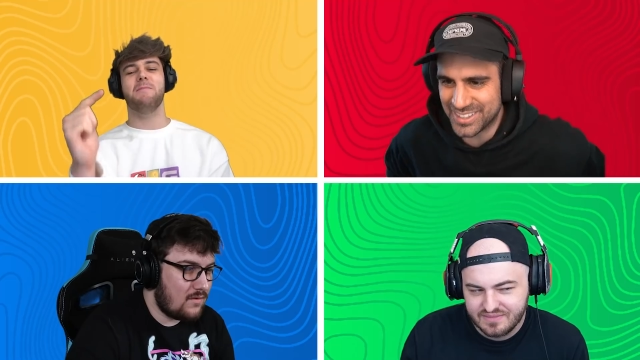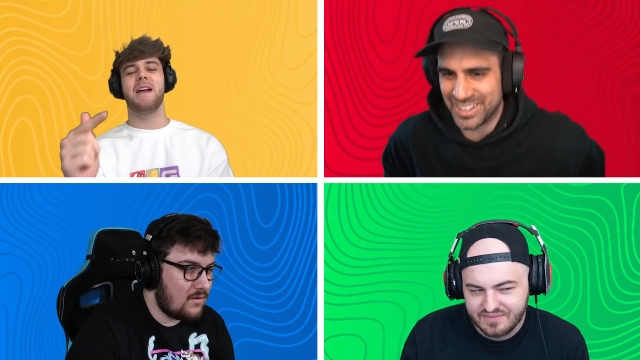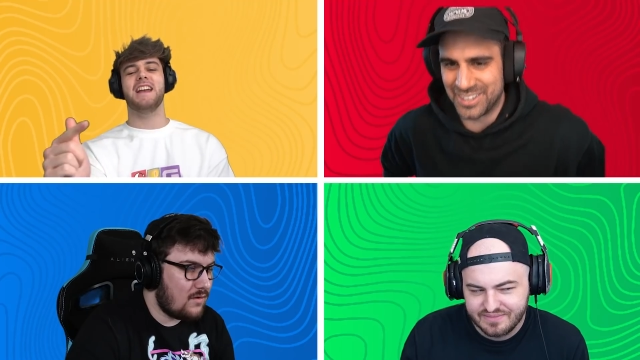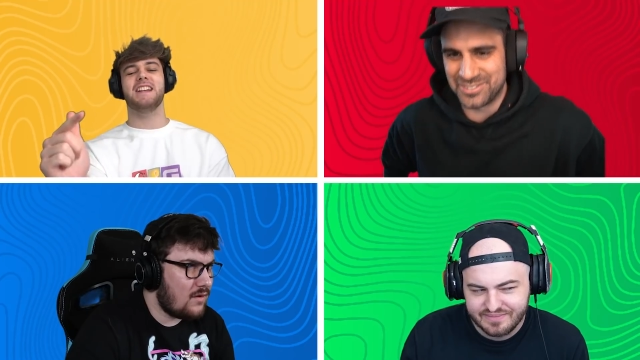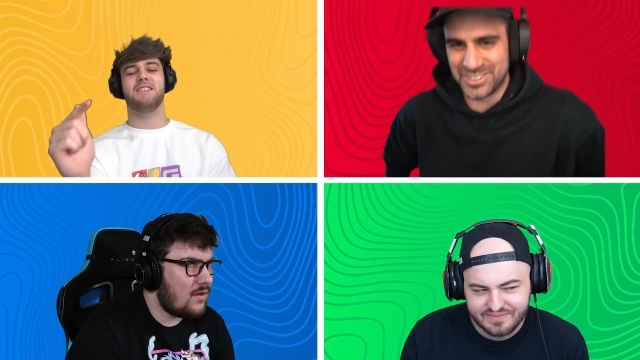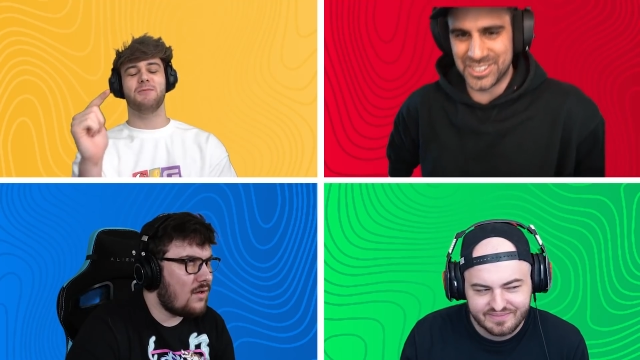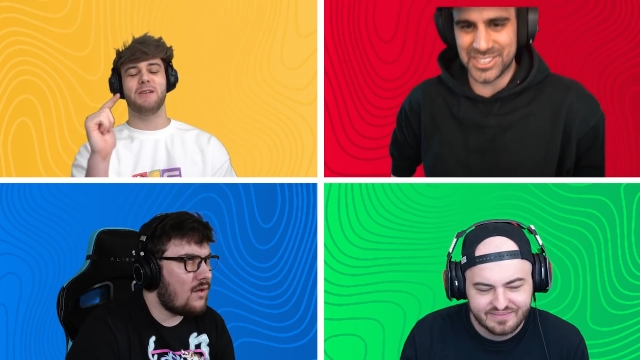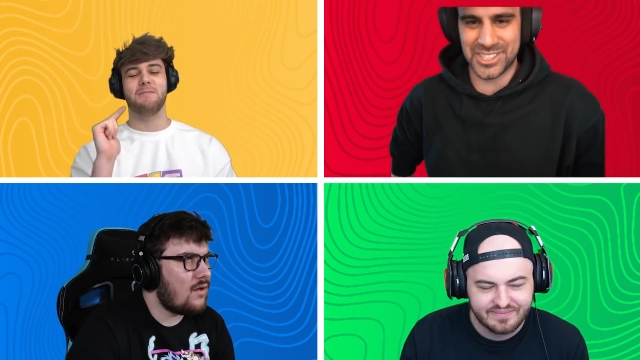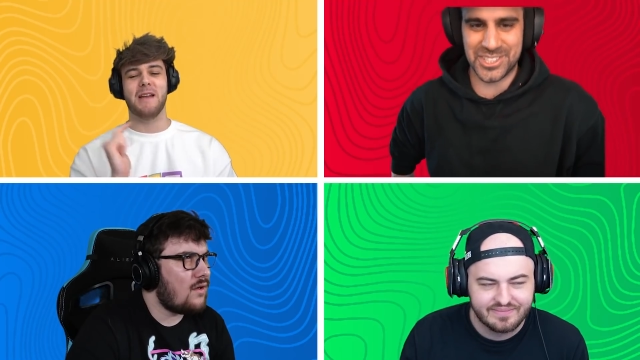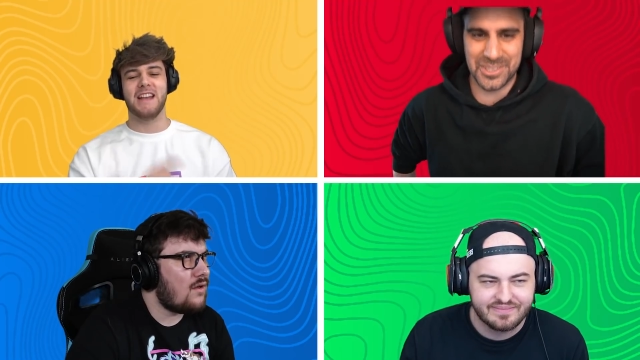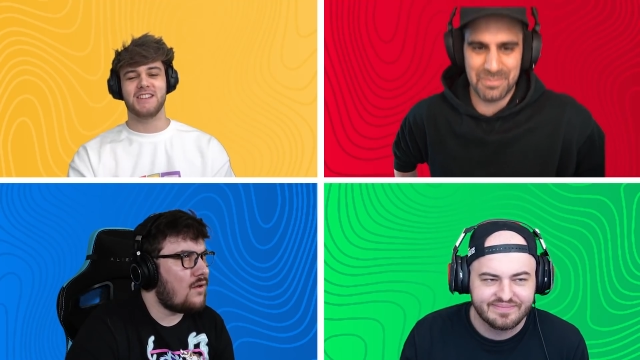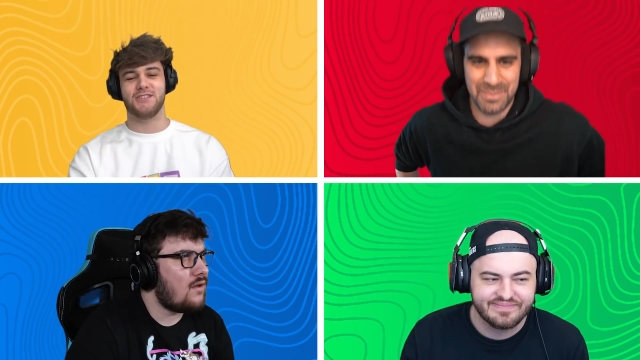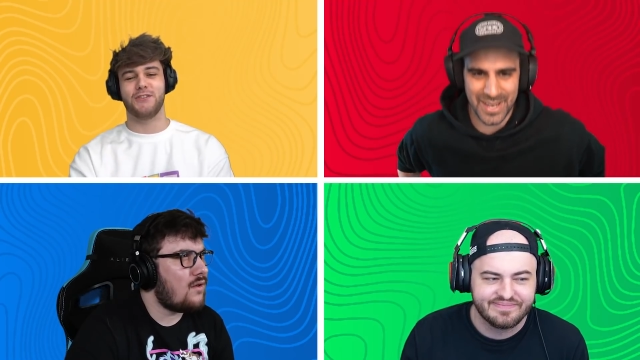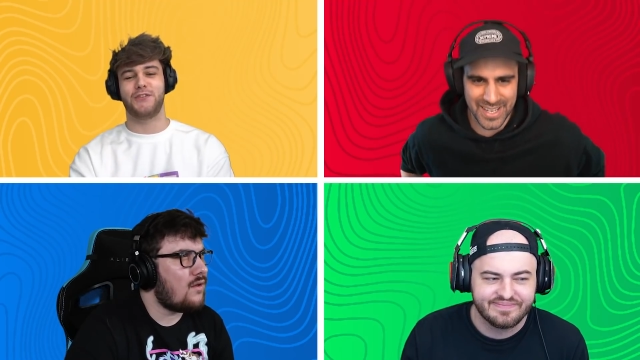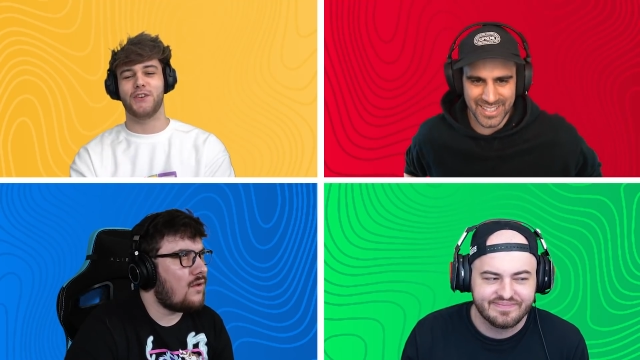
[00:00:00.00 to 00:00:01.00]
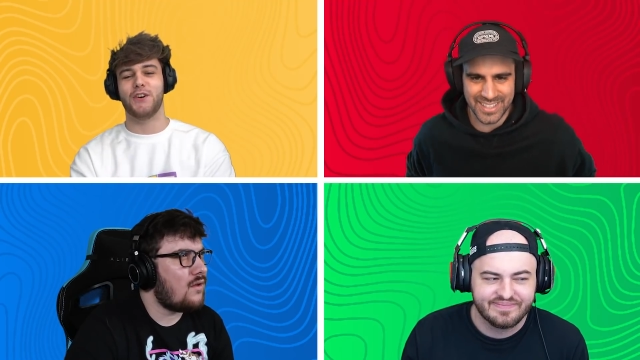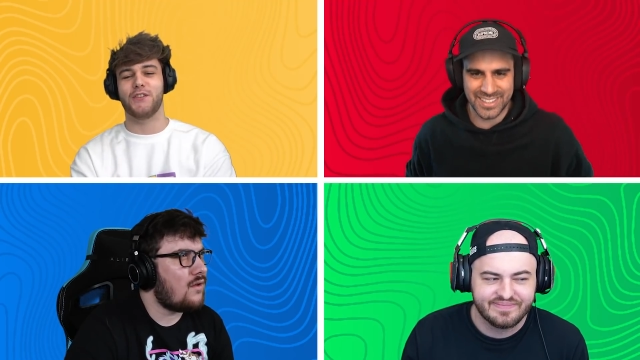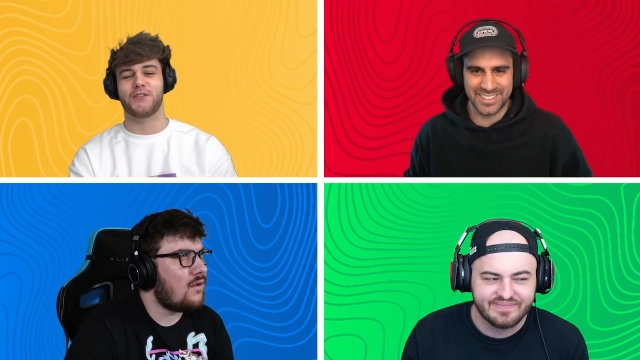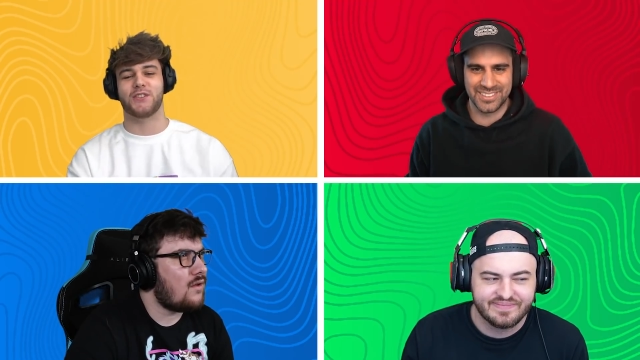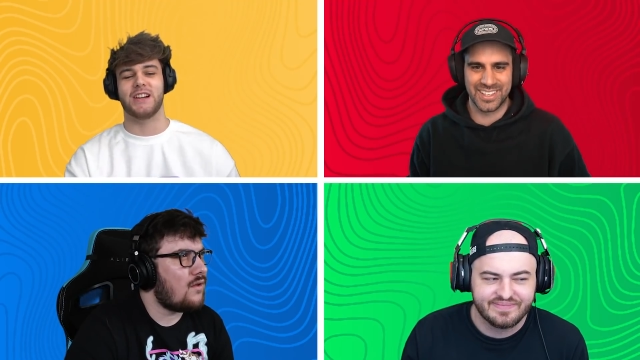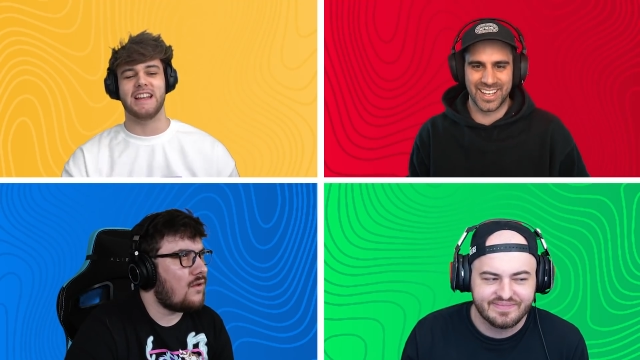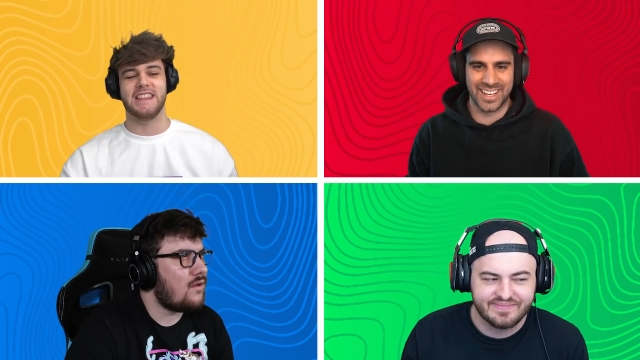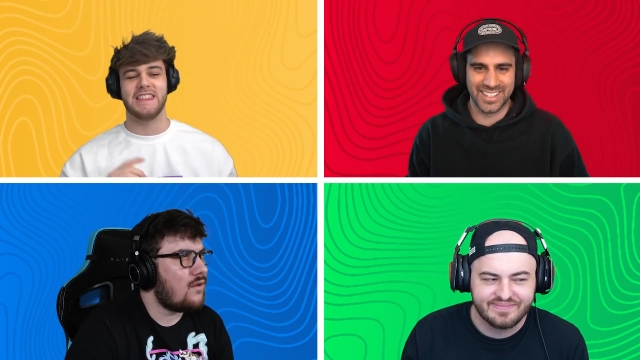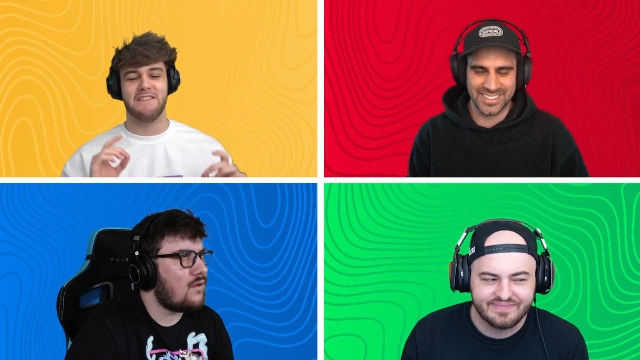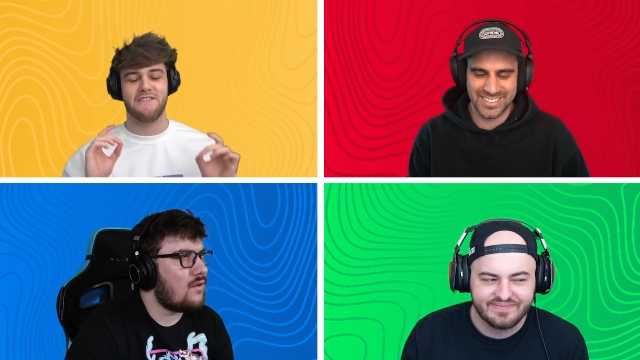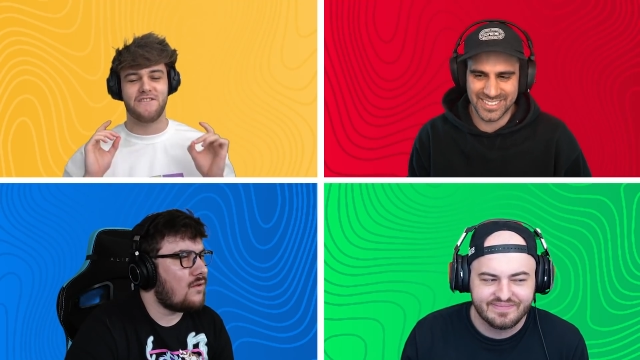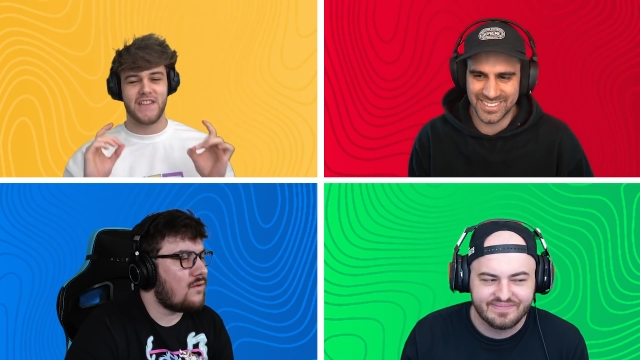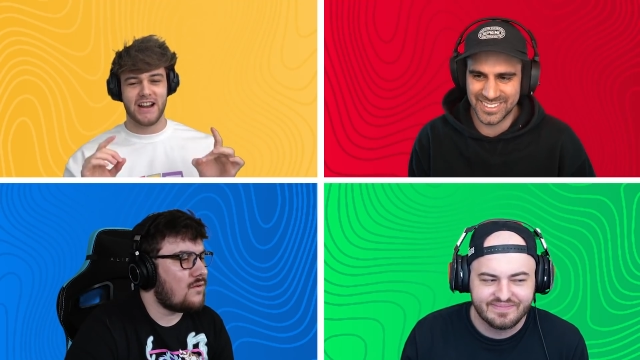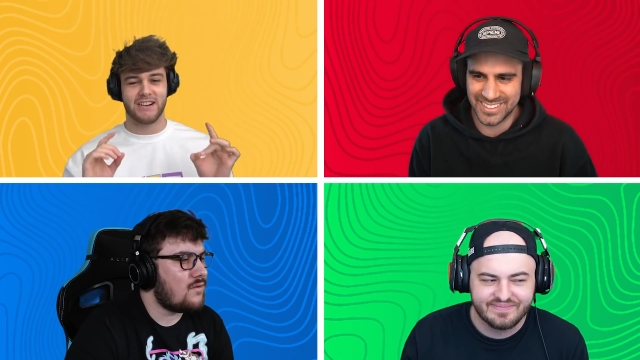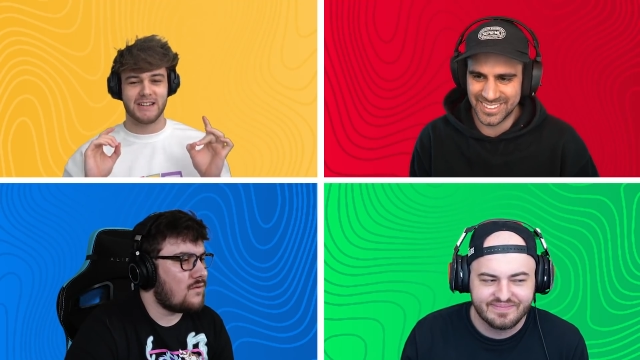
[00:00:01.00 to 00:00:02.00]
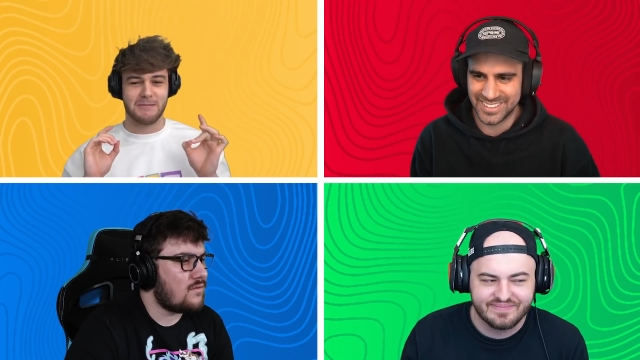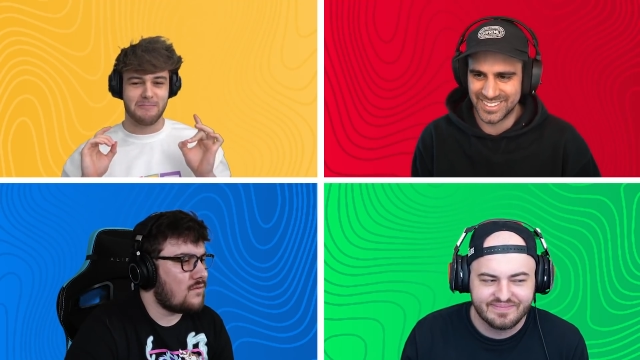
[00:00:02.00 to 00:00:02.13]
Speaker 1: made, we, we made you fool for it in the very